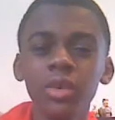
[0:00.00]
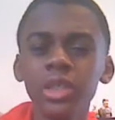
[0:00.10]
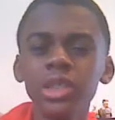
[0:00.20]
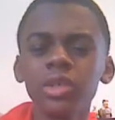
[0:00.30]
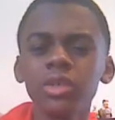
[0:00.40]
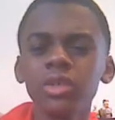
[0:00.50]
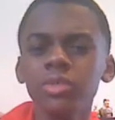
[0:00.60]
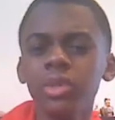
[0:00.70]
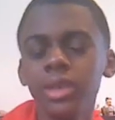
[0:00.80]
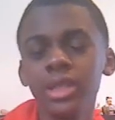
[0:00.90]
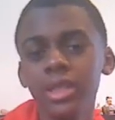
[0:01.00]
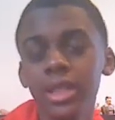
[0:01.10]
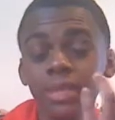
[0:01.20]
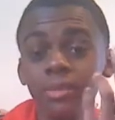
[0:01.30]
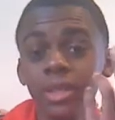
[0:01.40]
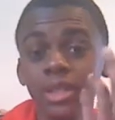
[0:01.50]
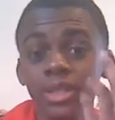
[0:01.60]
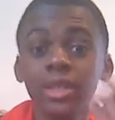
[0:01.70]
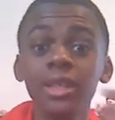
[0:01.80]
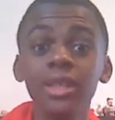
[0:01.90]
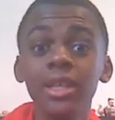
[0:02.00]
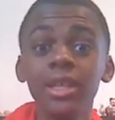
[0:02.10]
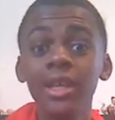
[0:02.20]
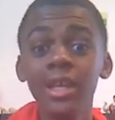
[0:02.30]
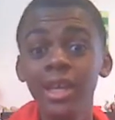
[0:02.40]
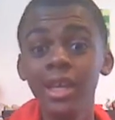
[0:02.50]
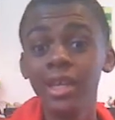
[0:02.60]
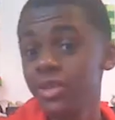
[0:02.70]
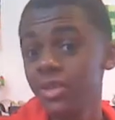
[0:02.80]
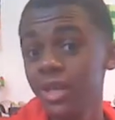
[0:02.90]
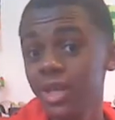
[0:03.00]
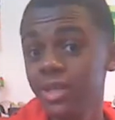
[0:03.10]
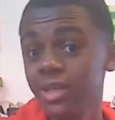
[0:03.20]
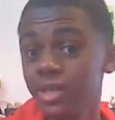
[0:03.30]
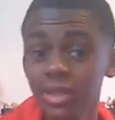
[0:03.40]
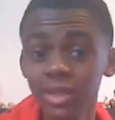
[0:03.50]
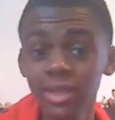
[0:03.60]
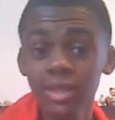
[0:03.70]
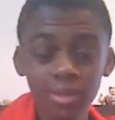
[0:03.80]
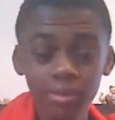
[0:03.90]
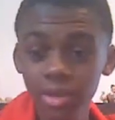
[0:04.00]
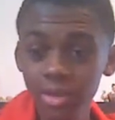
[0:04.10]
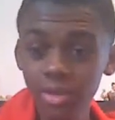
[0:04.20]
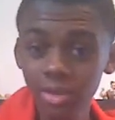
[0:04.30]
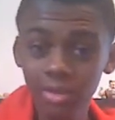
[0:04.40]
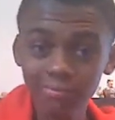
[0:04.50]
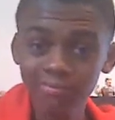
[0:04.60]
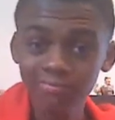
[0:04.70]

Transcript: or a Ninja Turtles movie that takes place in the 80s or 90s. It's pretty cool.